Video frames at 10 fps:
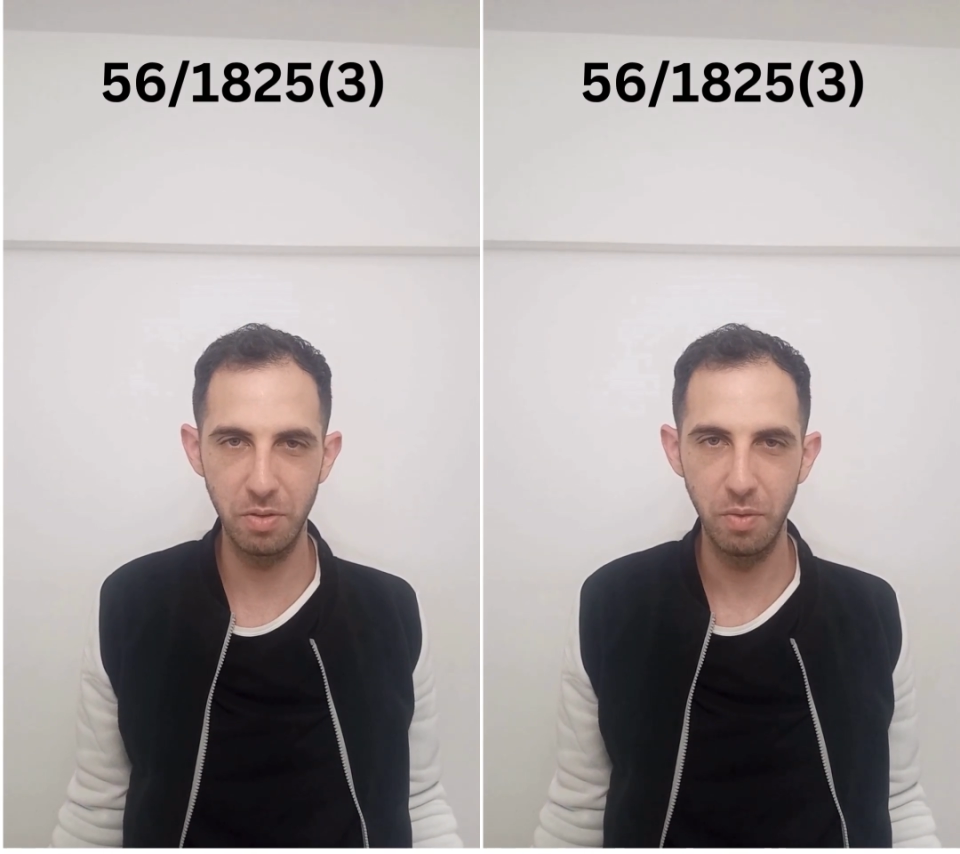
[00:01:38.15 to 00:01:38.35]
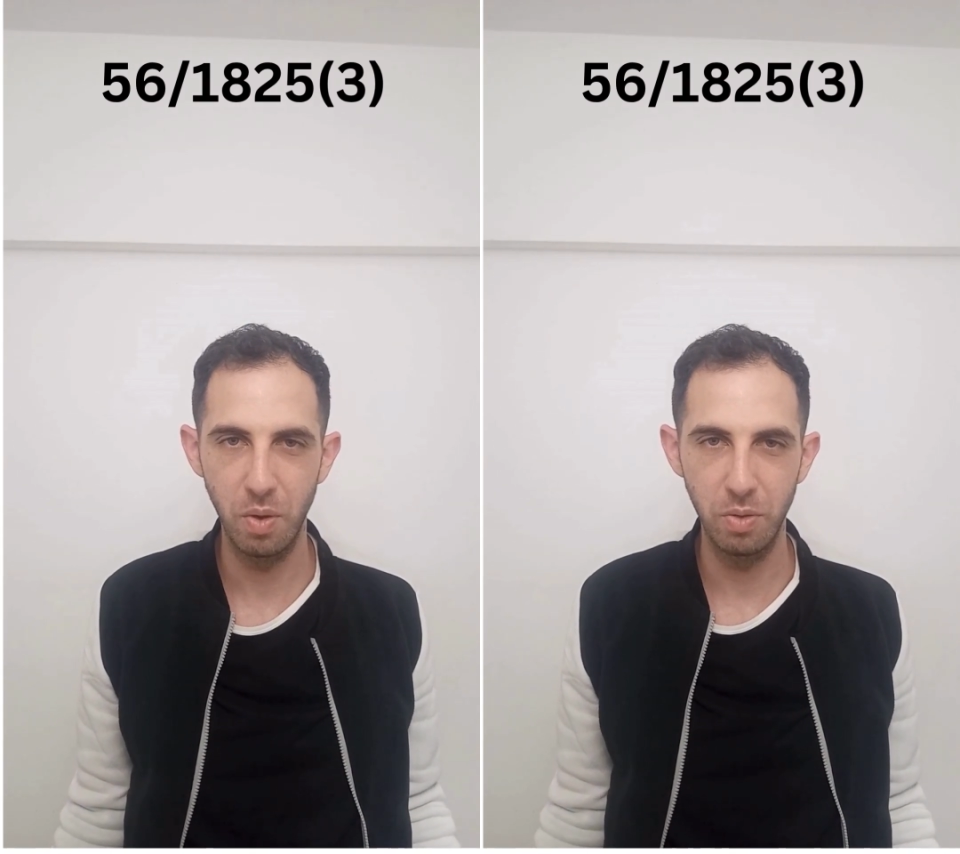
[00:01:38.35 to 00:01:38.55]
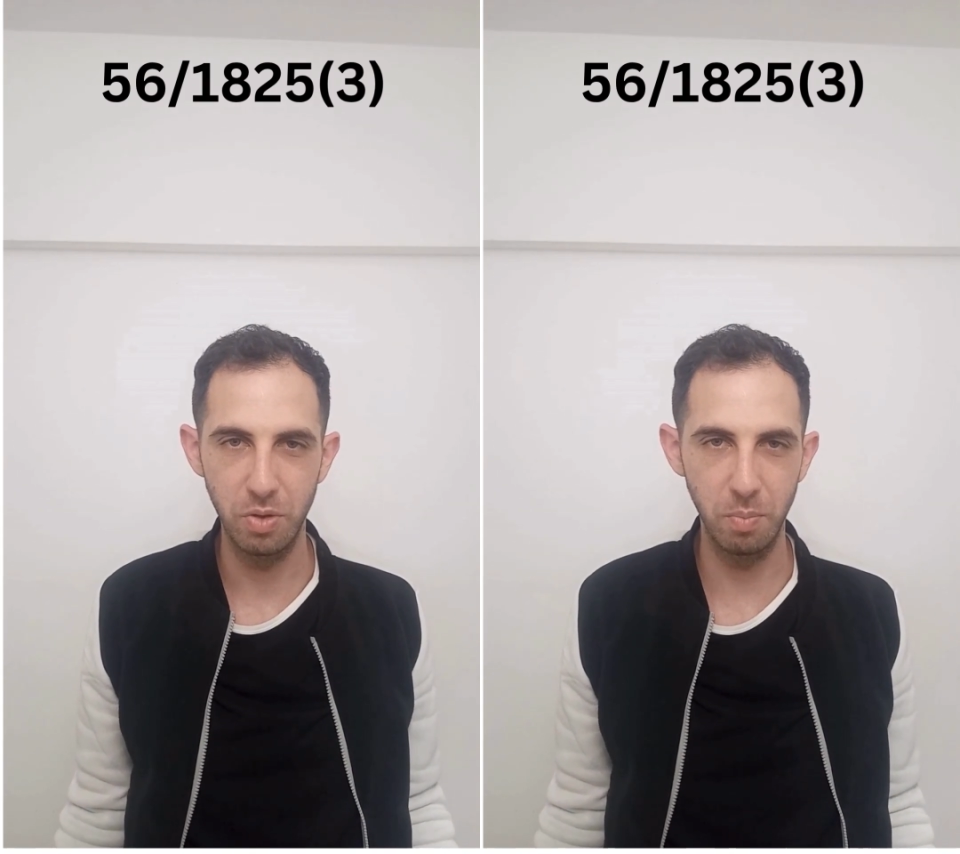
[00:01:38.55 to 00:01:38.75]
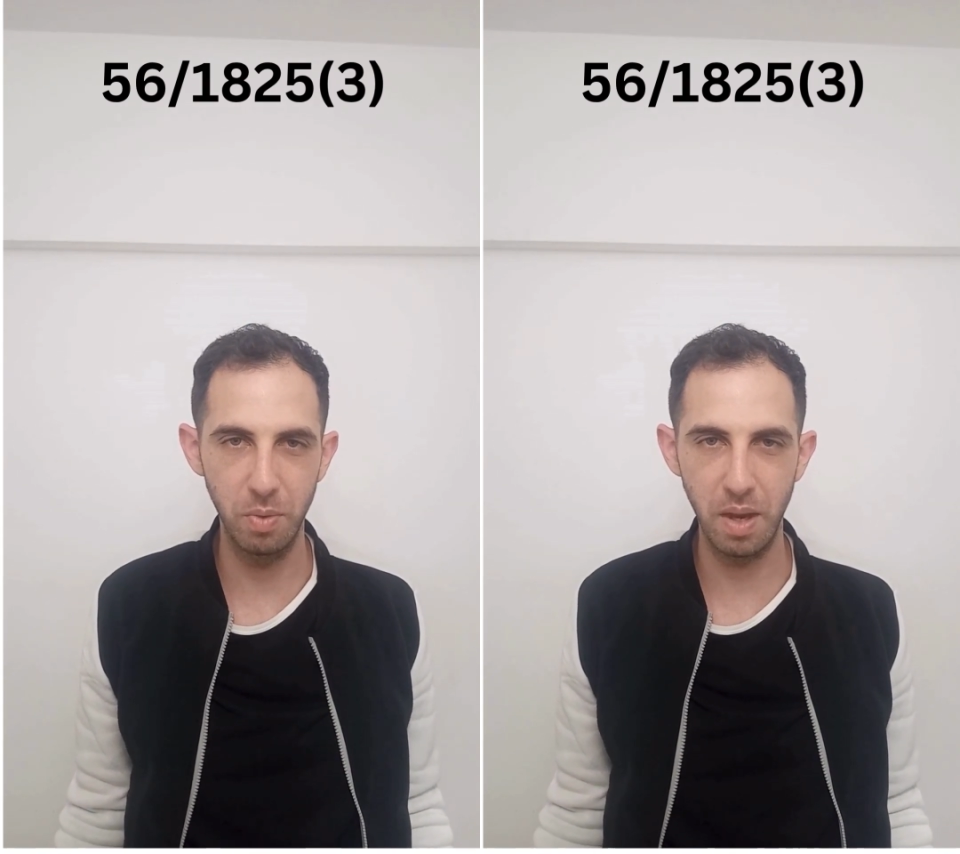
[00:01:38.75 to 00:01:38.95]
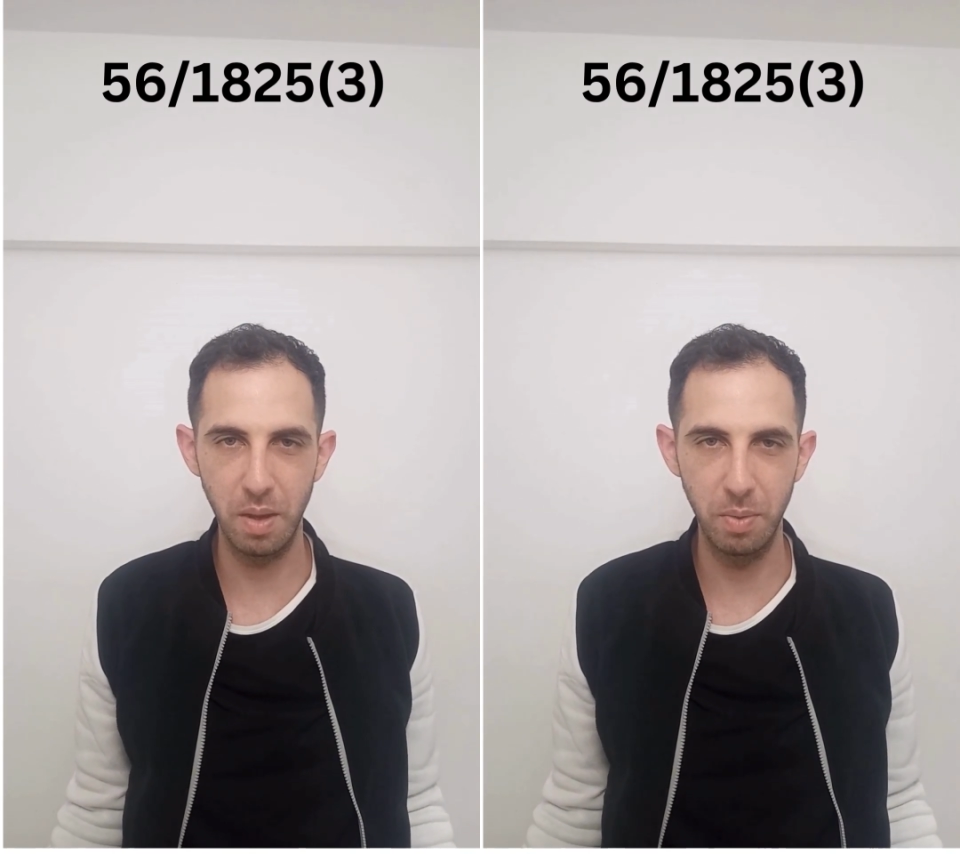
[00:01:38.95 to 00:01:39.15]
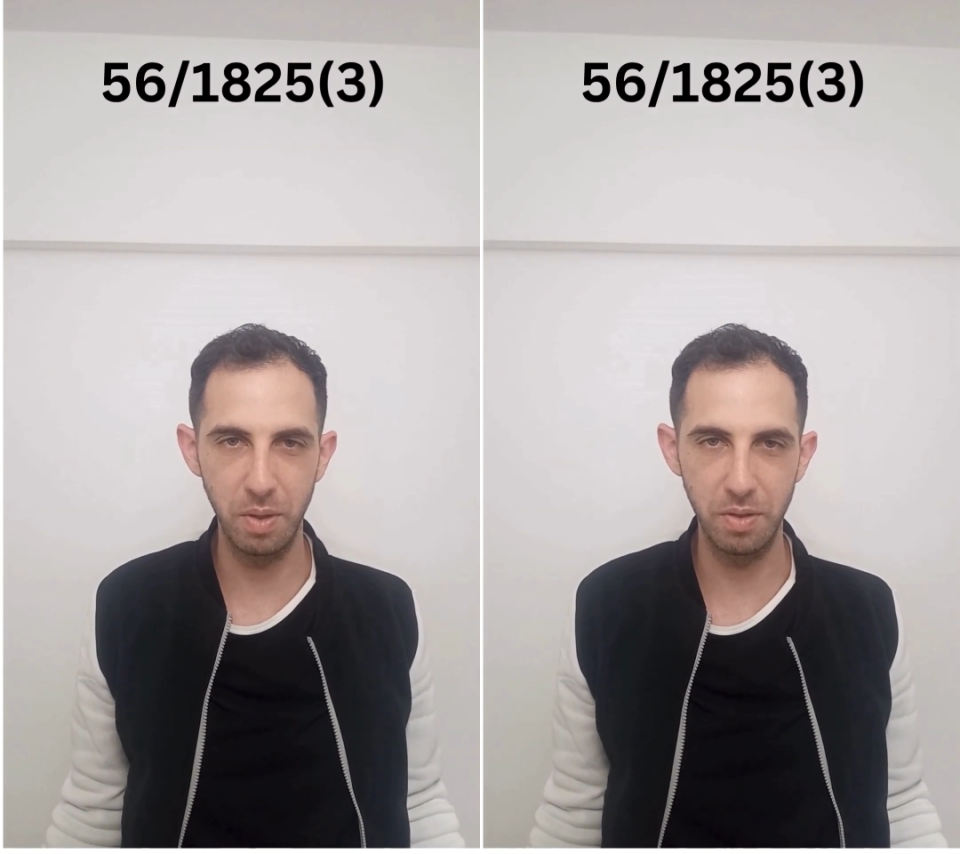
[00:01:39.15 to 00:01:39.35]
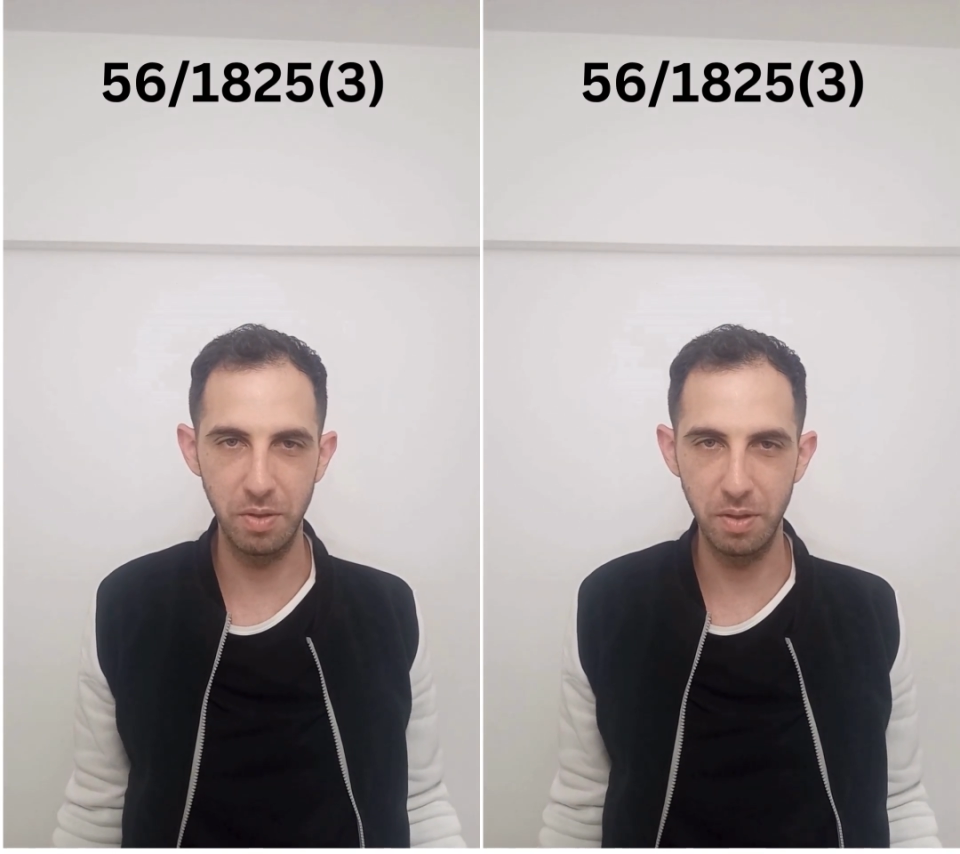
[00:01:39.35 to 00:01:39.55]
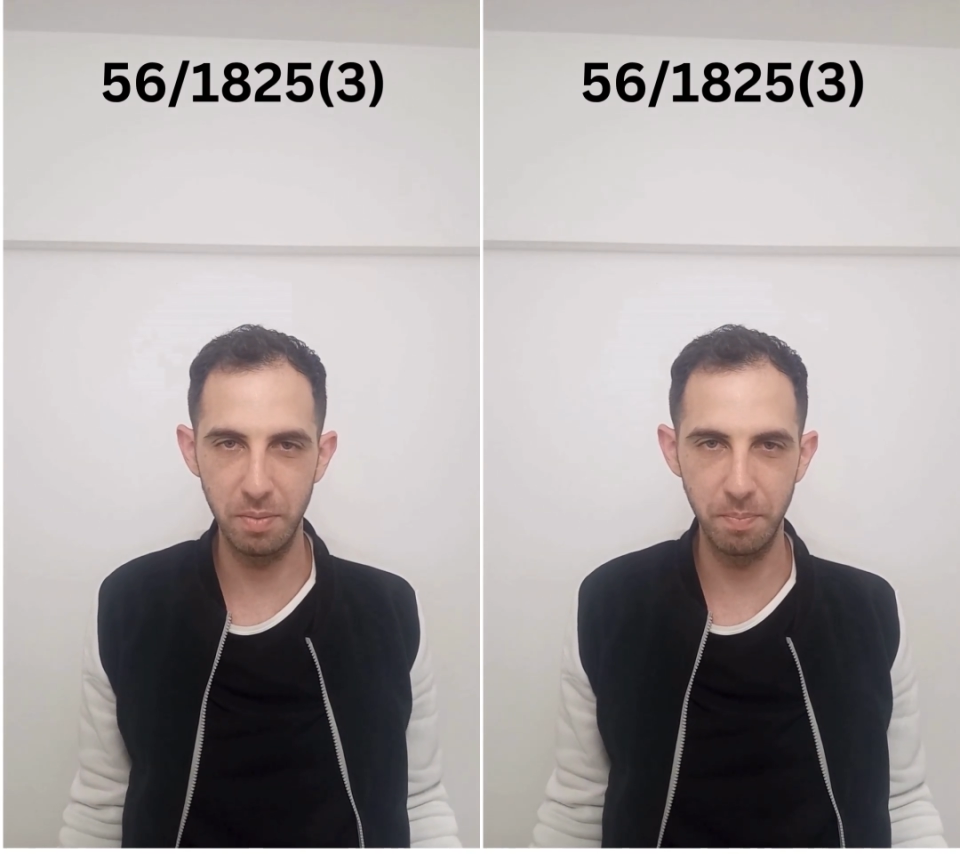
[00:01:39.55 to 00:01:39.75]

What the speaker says: of long-term reliability.